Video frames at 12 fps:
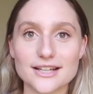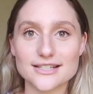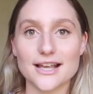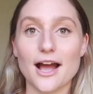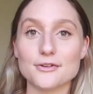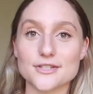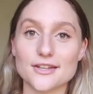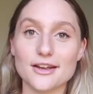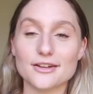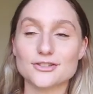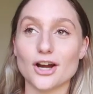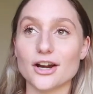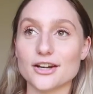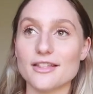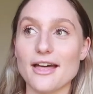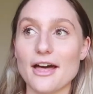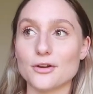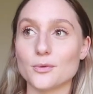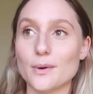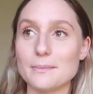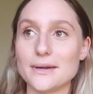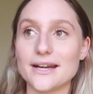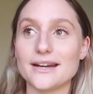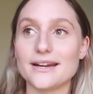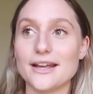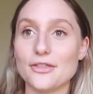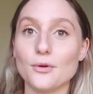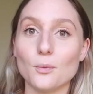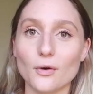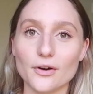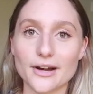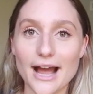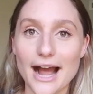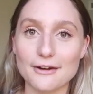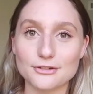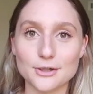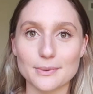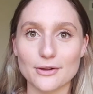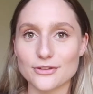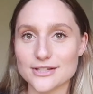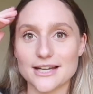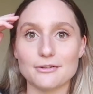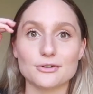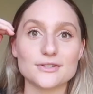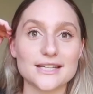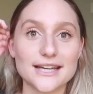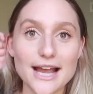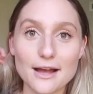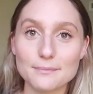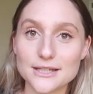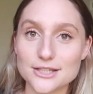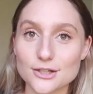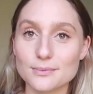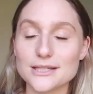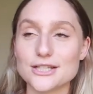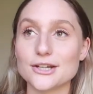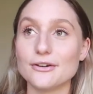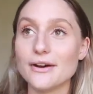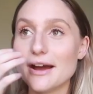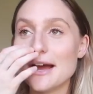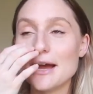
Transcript: because I was talking to the other women in the ward after about this and everyone's like, yeah, me too,